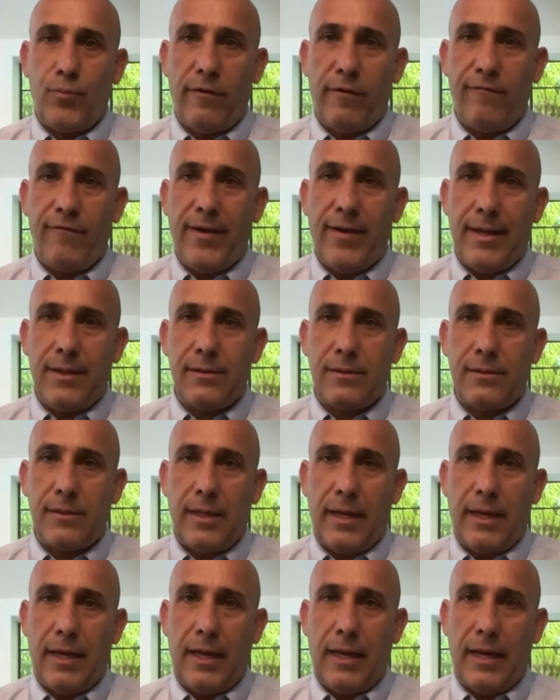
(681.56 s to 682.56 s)
prevent
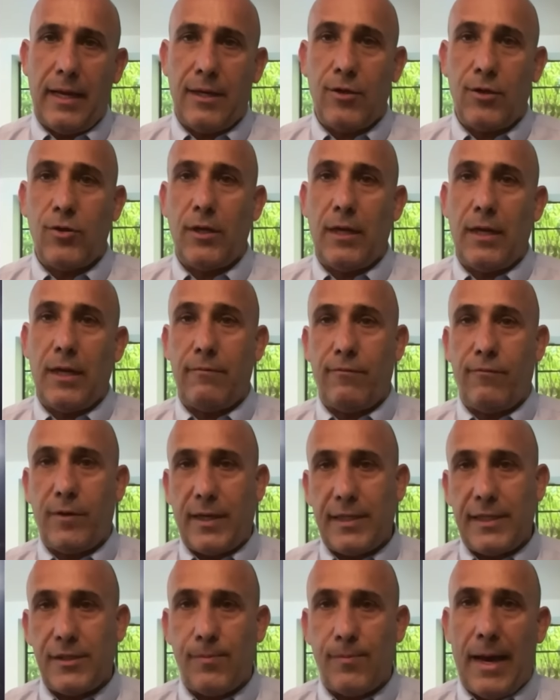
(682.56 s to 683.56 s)
a
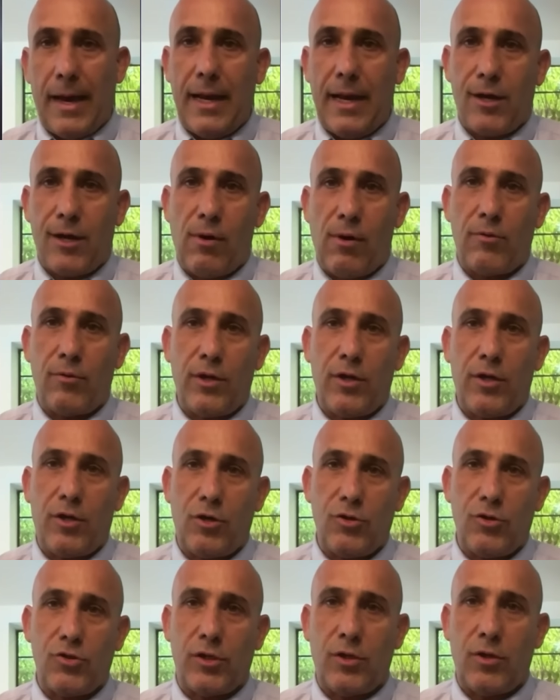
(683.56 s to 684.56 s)
Hezbollah ground
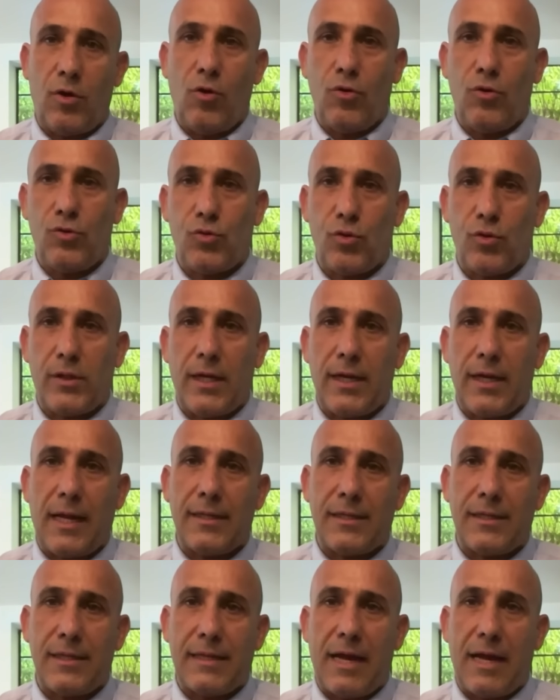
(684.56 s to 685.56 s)
incursion or shooting
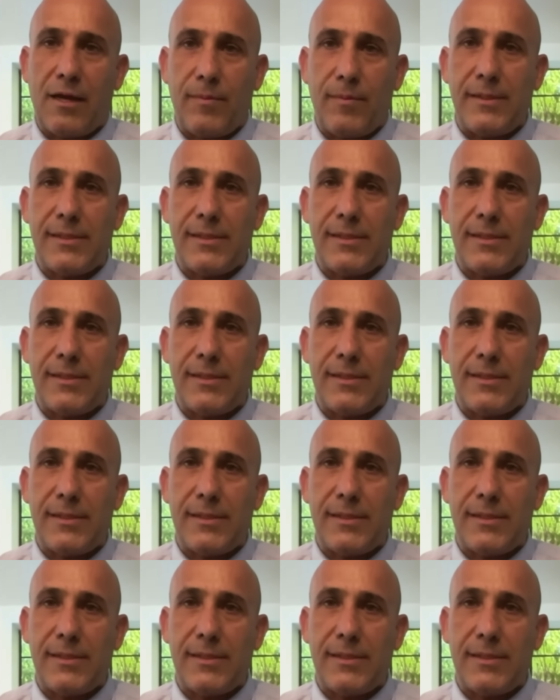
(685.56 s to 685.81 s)
anti-tank